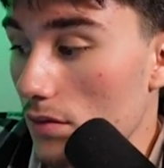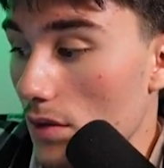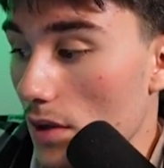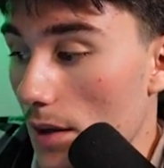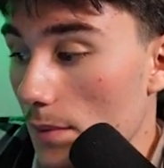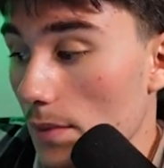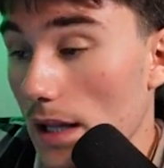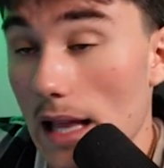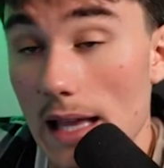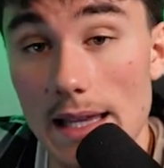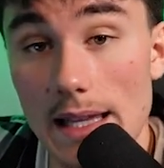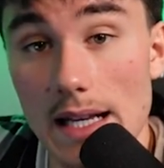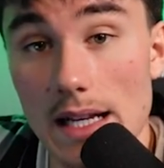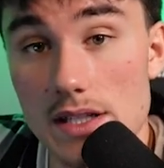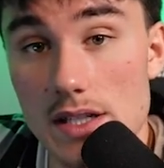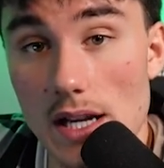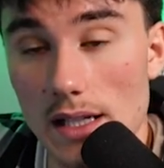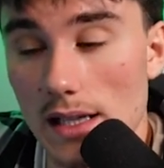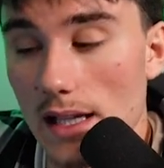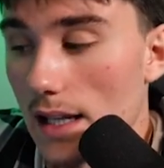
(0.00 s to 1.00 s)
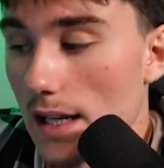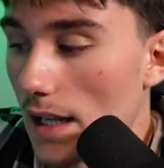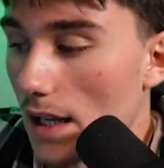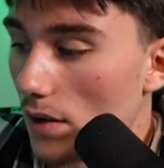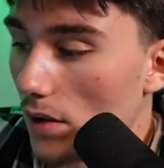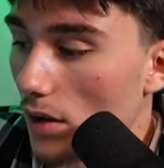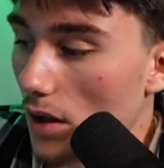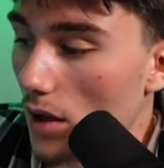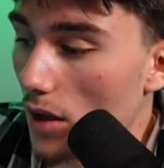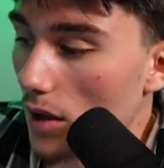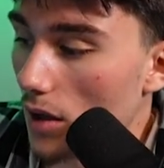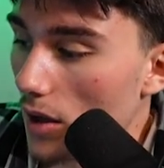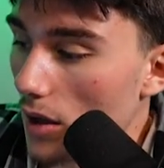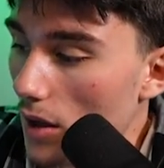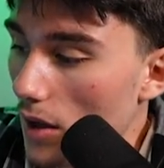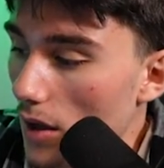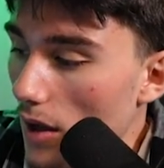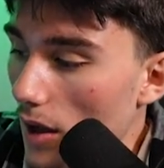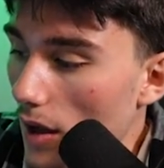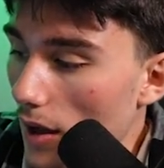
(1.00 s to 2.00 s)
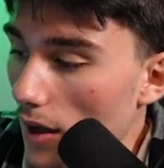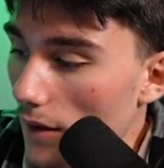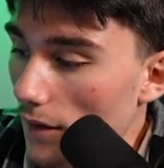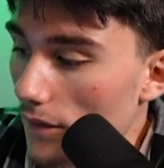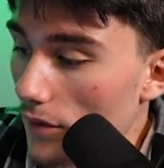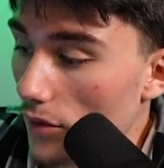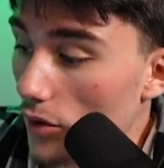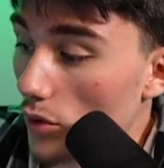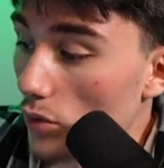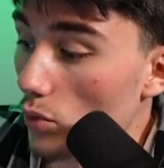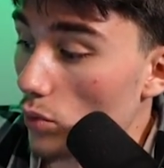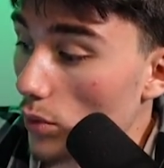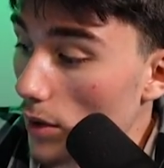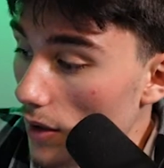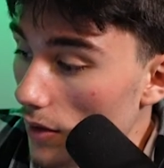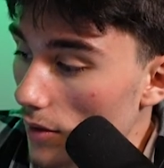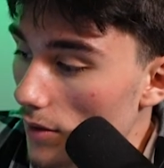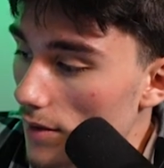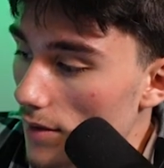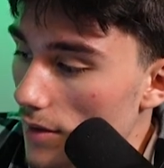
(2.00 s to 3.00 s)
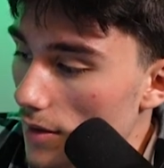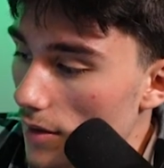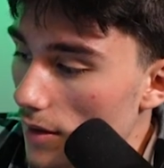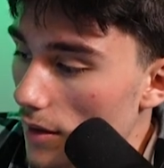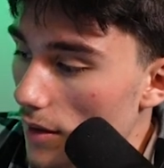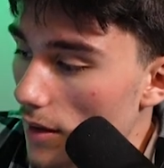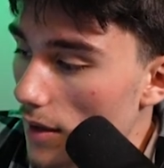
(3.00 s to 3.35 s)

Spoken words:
I'm glad that I checked that out for her reels.